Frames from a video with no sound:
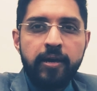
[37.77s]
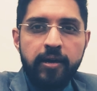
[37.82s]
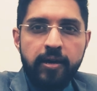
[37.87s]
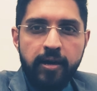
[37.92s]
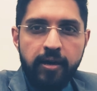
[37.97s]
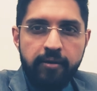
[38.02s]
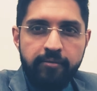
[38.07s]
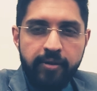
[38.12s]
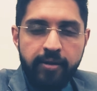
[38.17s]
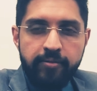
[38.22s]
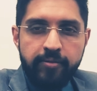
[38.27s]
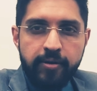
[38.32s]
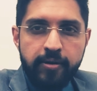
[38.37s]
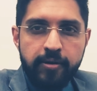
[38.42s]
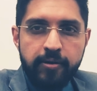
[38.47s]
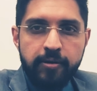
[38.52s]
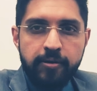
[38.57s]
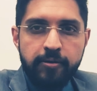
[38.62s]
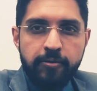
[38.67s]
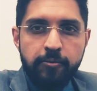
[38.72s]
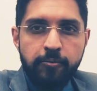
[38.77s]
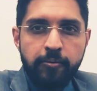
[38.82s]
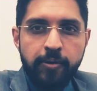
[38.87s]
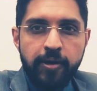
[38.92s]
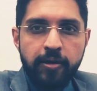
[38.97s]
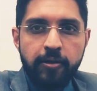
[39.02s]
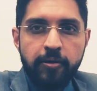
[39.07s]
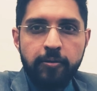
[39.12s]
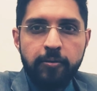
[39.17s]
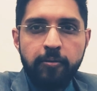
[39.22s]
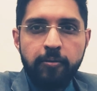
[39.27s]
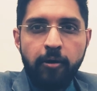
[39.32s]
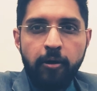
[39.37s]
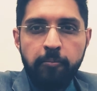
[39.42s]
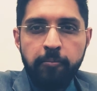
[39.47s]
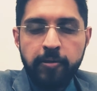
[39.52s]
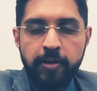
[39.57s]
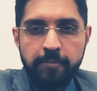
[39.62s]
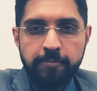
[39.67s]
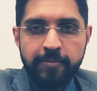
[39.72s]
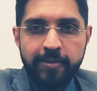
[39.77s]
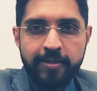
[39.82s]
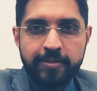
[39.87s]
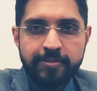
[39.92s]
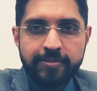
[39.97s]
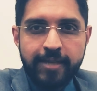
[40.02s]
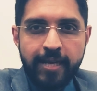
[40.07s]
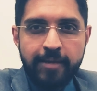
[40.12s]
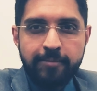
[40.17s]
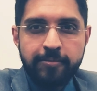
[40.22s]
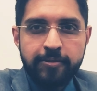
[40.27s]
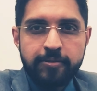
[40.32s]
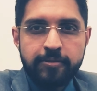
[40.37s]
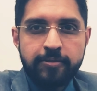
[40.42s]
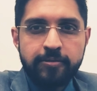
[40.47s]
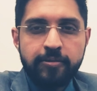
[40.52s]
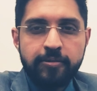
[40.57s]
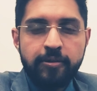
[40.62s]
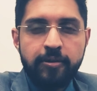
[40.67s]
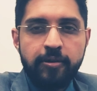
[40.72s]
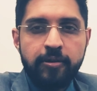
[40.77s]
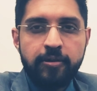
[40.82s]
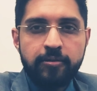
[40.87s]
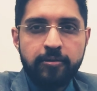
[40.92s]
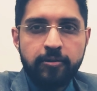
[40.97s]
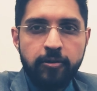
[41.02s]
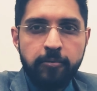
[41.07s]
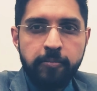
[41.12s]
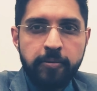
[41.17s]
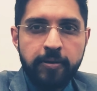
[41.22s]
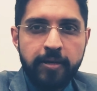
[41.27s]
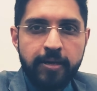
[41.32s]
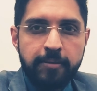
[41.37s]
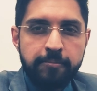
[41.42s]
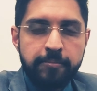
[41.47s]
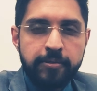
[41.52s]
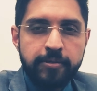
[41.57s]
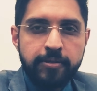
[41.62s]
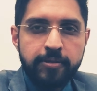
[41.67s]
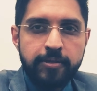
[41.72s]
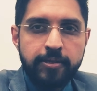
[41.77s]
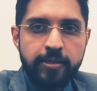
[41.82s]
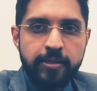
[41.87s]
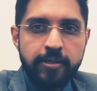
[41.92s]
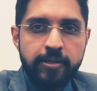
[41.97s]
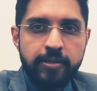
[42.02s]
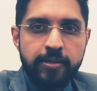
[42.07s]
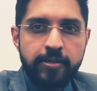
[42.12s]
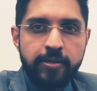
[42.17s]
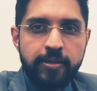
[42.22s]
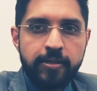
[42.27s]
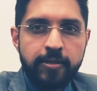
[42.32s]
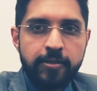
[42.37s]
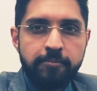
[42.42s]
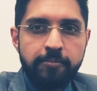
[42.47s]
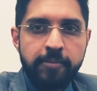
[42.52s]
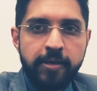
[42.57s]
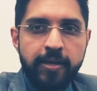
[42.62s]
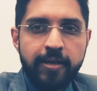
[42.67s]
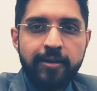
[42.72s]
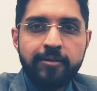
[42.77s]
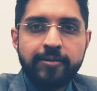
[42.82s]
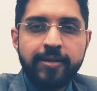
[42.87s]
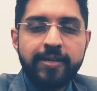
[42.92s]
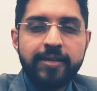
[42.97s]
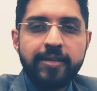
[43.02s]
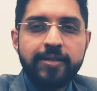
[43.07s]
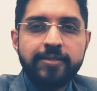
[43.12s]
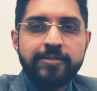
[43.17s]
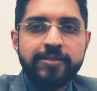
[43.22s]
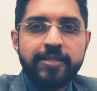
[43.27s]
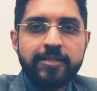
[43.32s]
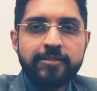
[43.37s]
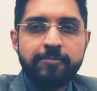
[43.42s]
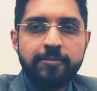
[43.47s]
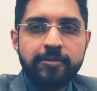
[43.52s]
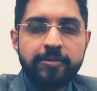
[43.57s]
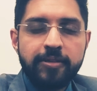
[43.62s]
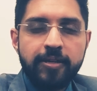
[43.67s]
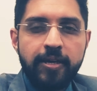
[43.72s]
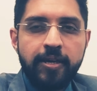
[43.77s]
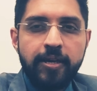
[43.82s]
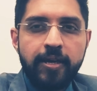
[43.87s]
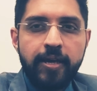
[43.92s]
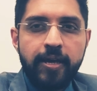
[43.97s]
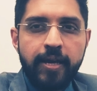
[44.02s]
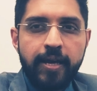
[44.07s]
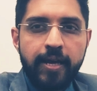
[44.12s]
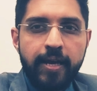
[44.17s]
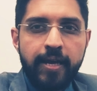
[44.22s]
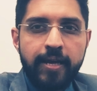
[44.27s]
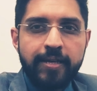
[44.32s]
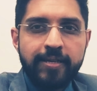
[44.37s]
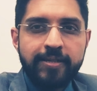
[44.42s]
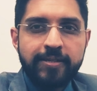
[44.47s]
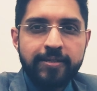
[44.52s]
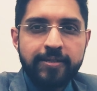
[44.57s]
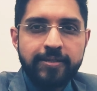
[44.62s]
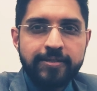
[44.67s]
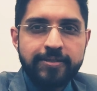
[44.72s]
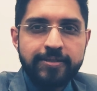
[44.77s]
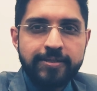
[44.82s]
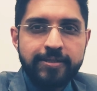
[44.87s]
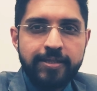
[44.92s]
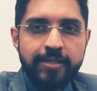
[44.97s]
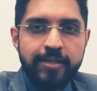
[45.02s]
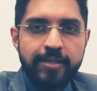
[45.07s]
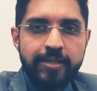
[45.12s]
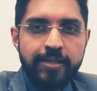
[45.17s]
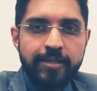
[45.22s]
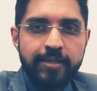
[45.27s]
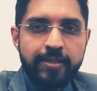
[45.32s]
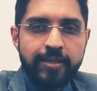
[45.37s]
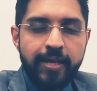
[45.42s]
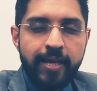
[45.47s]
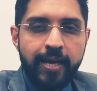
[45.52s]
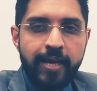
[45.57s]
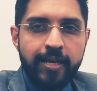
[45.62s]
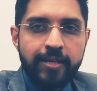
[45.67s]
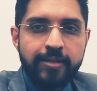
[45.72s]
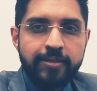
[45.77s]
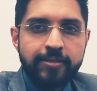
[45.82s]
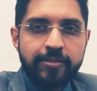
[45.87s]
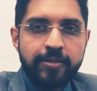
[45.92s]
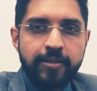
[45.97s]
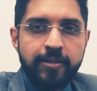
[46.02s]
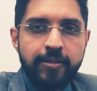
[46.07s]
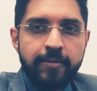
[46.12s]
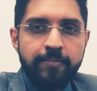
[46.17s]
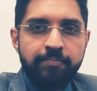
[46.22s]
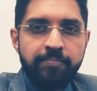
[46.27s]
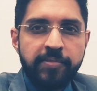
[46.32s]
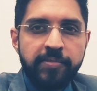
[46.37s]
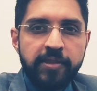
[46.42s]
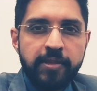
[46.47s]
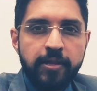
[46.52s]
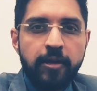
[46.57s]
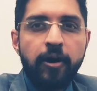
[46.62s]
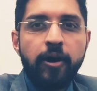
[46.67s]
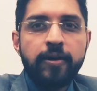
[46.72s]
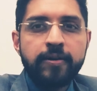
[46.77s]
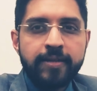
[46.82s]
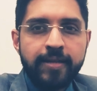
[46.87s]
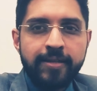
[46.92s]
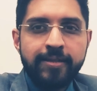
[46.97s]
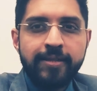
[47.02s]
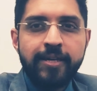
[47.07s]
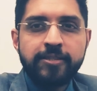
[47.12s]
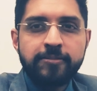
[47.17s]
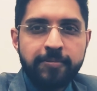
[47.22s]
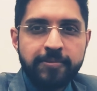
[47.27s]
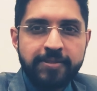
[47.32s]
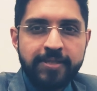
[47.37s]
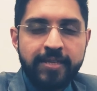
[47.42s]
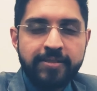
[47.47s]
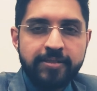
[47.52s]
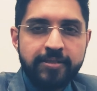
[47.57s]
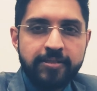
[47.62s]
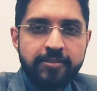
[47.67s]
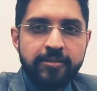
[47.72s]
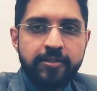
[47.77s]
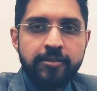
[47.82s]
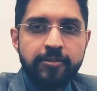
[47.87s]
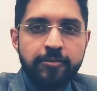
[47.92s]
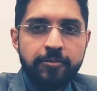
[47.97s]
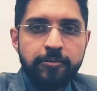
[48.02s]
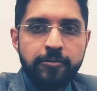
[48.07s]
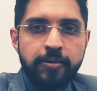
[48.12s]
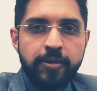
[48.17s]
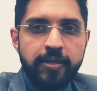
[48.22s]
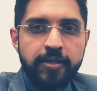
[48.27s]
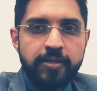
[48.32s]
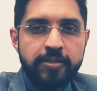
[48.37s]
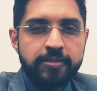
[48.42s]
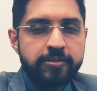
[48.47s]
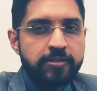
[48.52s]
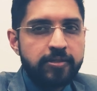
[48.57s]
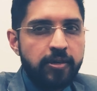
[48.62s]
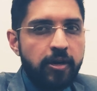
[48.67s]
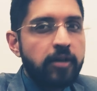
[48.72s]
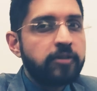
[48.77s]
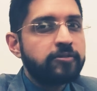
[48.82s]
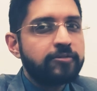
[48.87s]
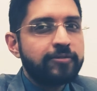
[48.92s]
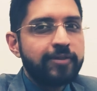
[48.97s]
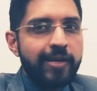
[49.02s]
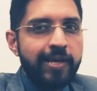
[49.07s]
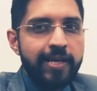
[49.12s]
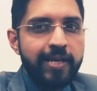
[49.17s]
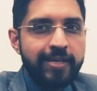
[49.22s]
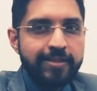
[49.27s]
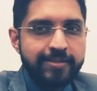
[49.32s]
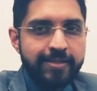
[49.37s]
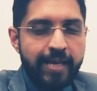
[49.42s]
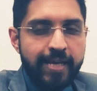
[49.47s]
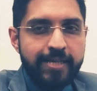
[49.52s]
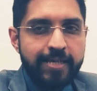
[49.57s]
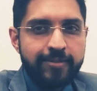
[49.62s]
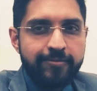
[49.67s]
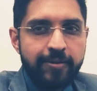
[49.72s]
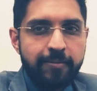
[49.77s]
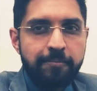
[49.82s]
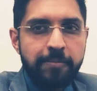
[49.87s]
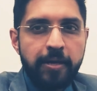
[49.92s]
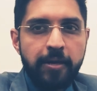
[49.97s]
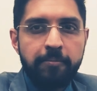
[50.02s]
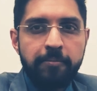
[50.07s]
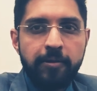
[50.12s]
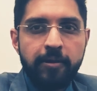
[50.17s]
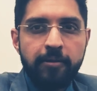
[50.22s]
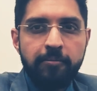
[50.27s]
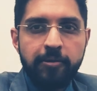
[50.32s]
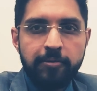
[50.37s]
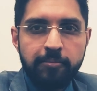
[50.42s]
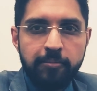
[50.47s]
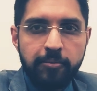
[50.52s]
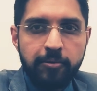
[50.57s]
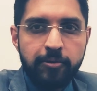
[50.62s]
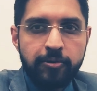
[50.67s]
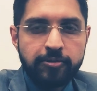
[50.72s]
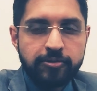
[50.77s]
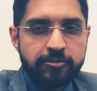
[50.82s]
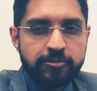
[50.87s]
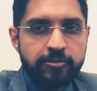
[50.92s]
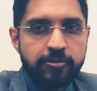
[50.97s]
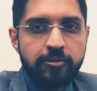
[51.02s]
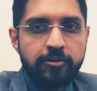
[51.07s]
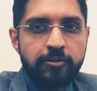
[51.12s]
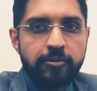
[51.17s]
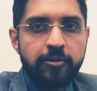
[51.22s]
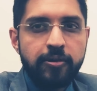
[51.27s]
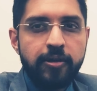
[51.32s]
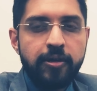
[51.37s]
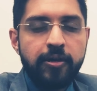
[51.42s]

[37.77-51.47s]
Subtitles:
However, when you open up the assignment or open up the medical writing assessment and see that the content that's presented to you is not really a scientific paper, but more so